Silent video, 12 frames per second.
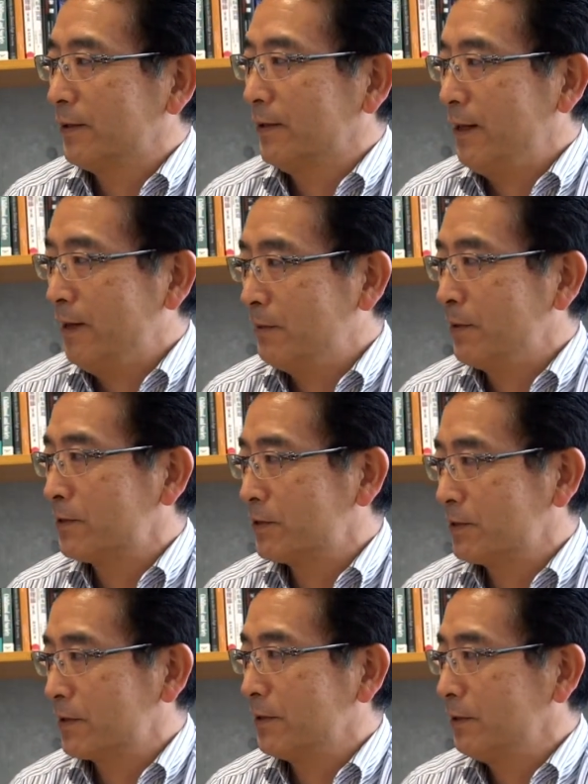am
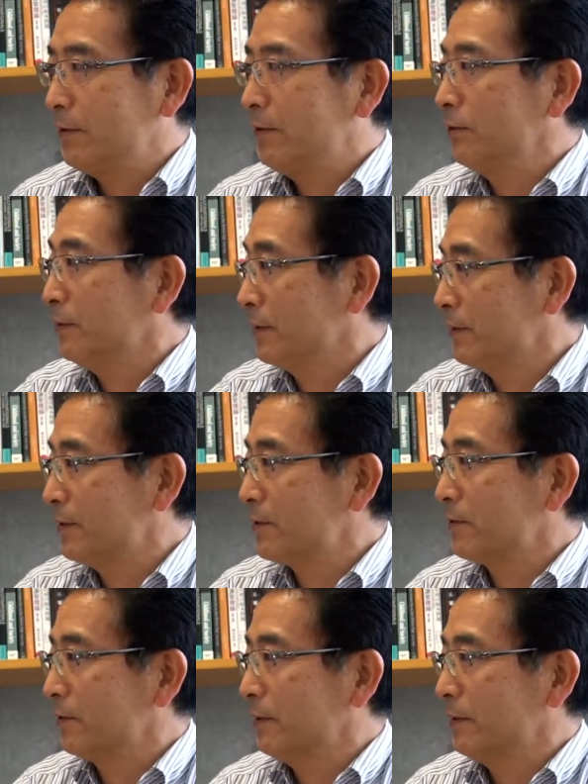interested in doing
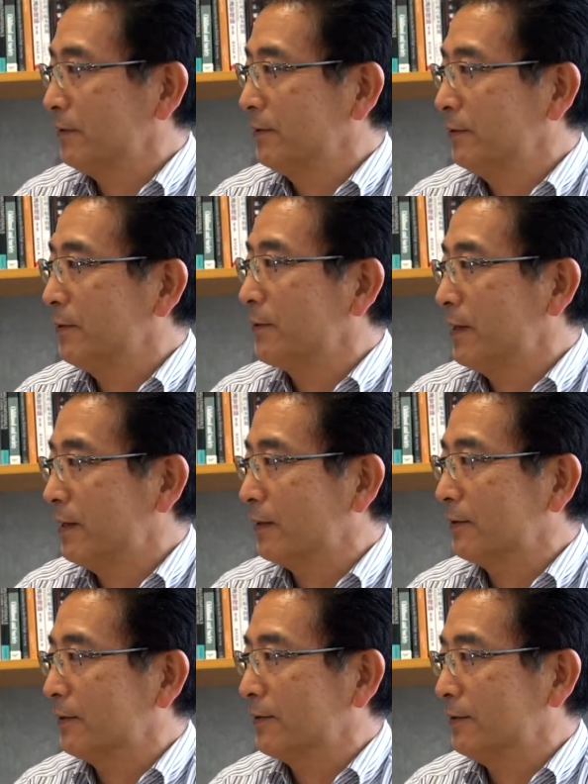this or doing that,
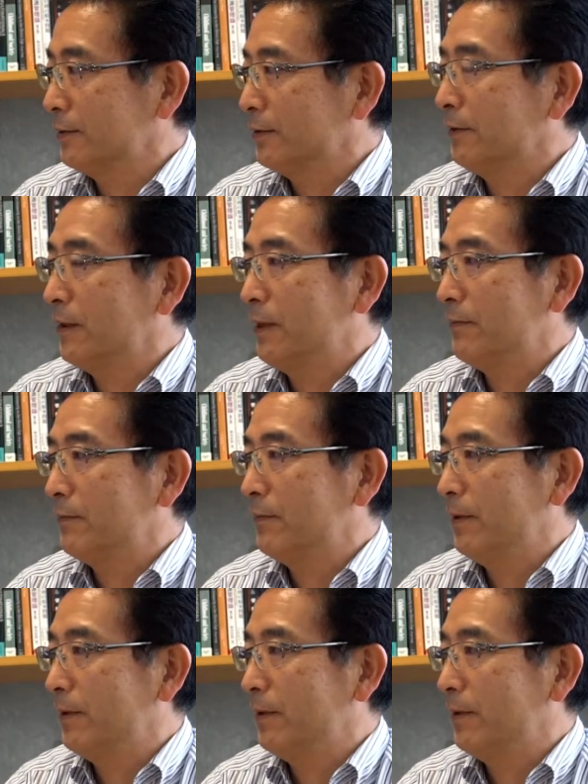I'm